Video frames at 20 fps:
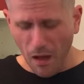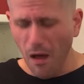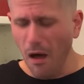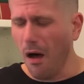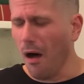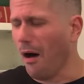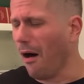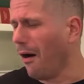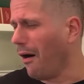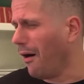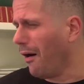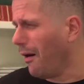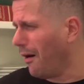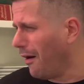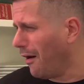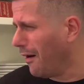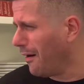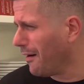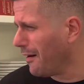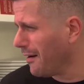
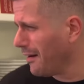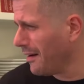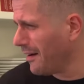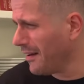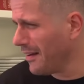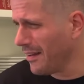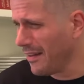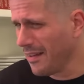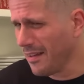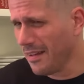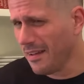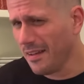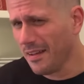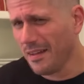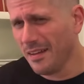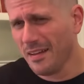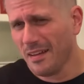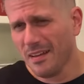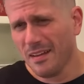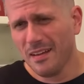Oh!
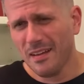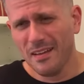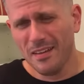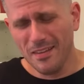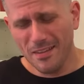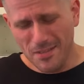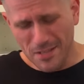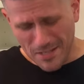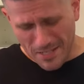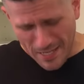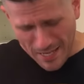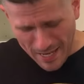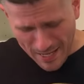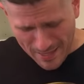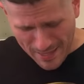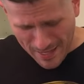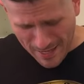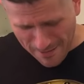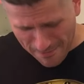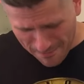It just
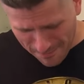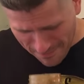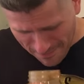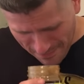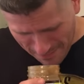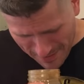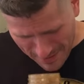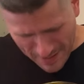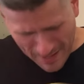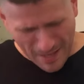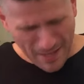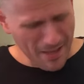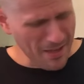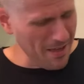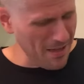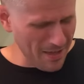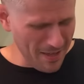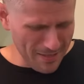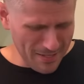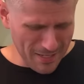hit the,
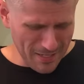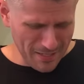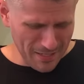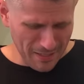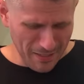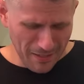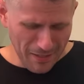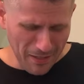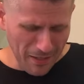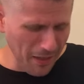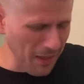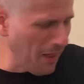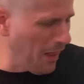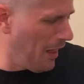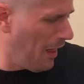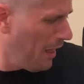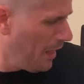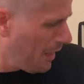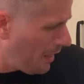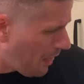it just,
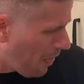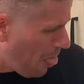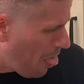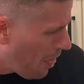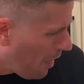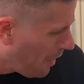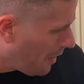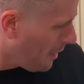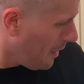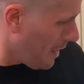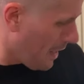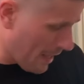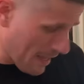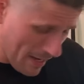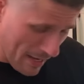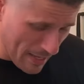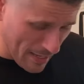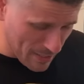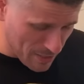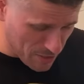oh,
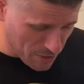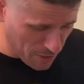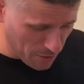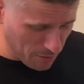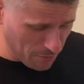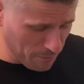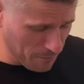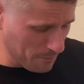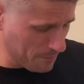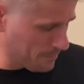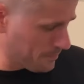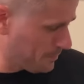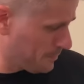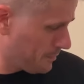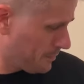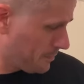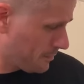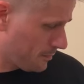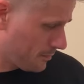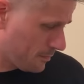it hits you.
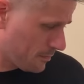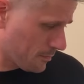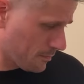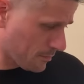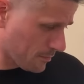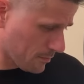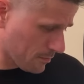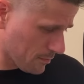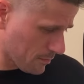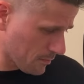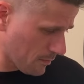The